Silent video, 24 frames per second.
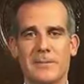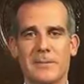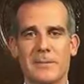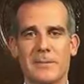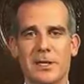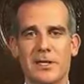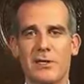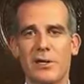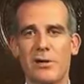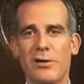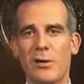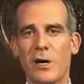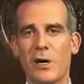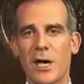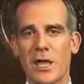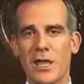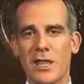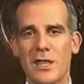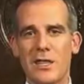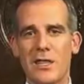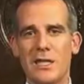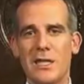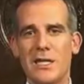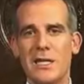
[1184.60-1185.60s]
So
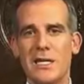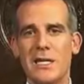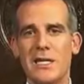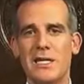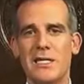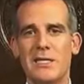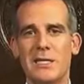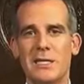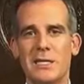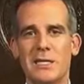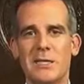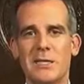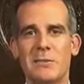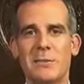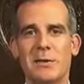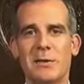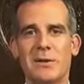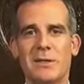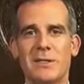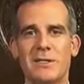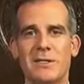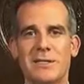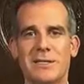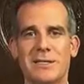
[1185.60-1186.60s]
these
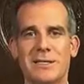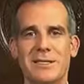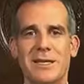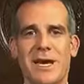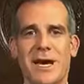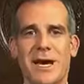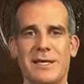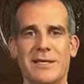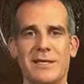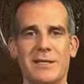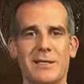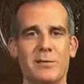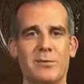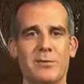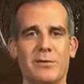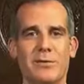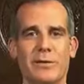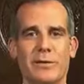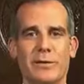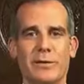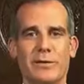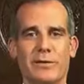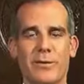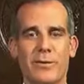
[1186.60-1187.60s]
experiences guide us
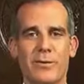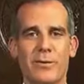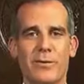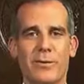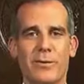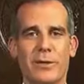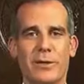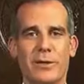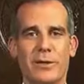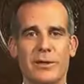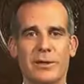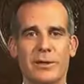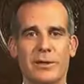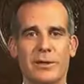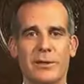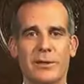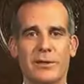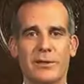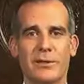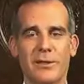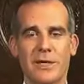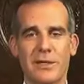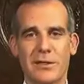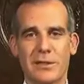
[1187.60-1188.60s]
moving forward.
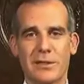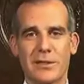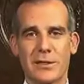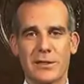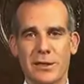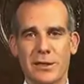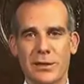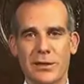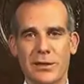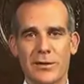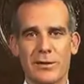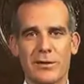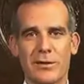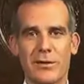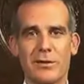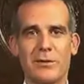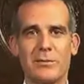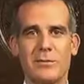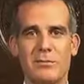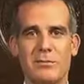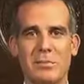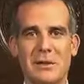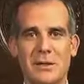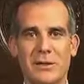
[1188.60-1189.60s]
So that's the
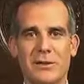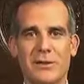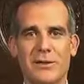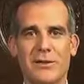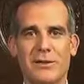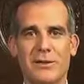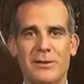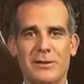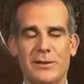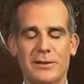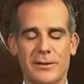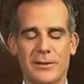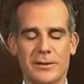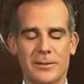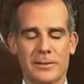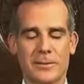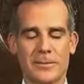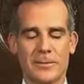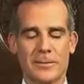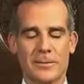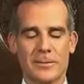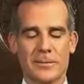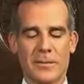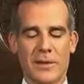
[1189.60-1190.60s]
third pillar.
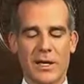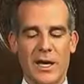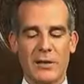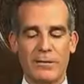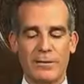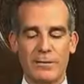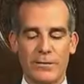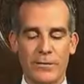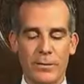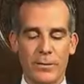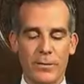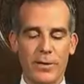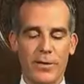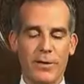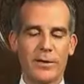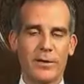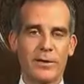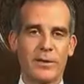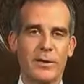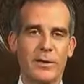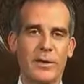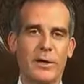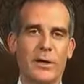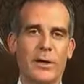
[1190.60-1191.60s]
And
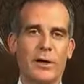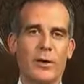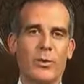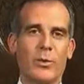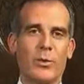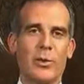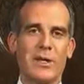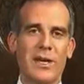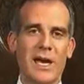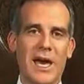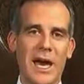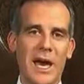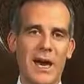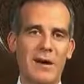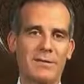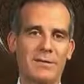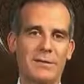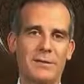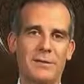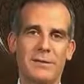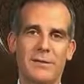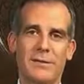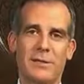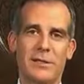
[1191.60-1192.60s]
fourth, we have
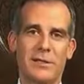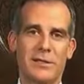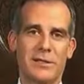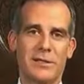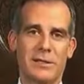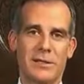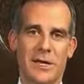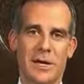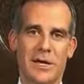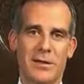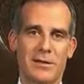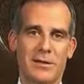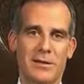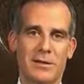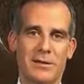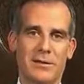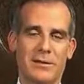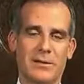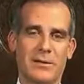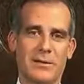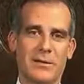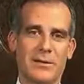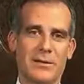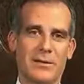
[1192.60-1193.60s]
to do this together.
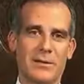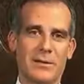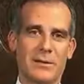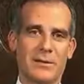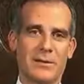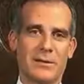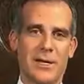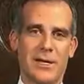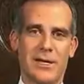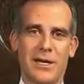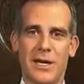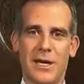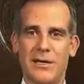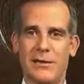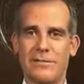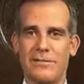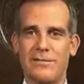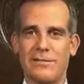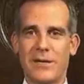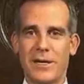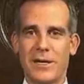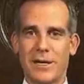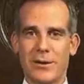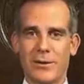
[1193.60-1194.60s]
I kind
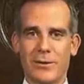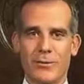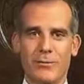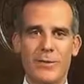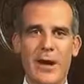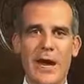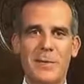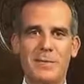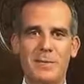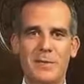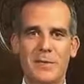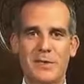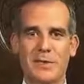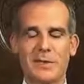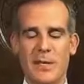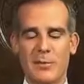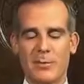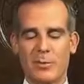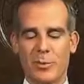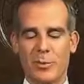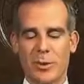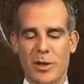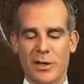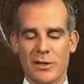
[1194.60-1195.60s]
of wrapped this
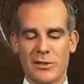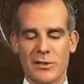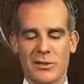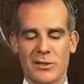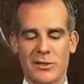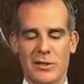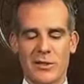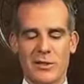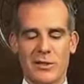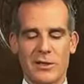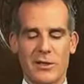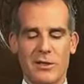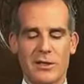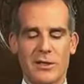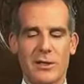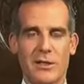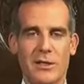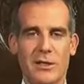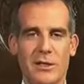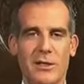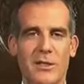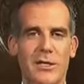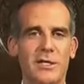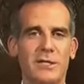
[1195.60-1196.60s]
up where I started.
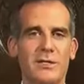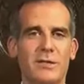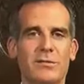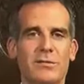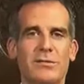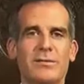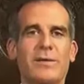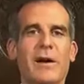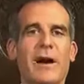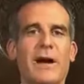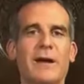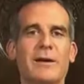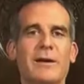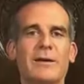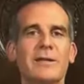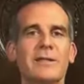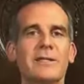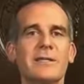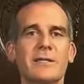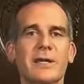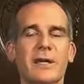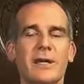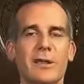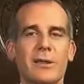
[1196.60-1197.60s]
This
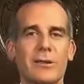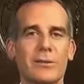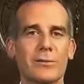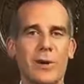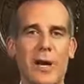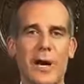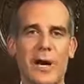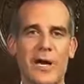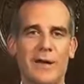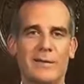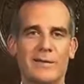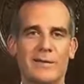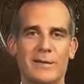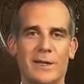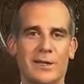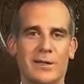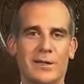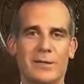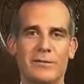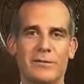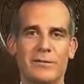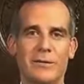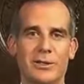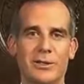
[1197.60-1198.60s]
virus thrives on
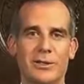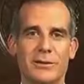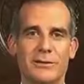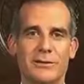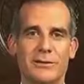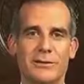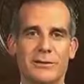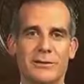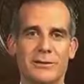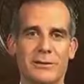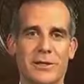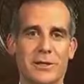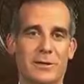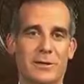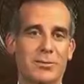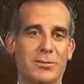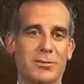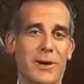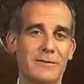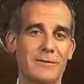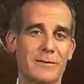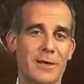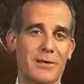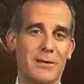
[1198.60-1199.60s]
division. It
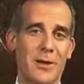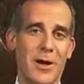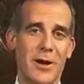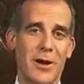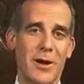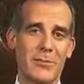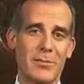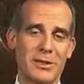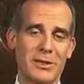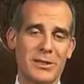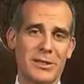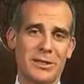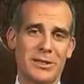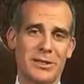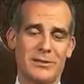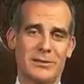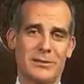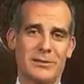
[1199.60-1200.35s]
thrives on political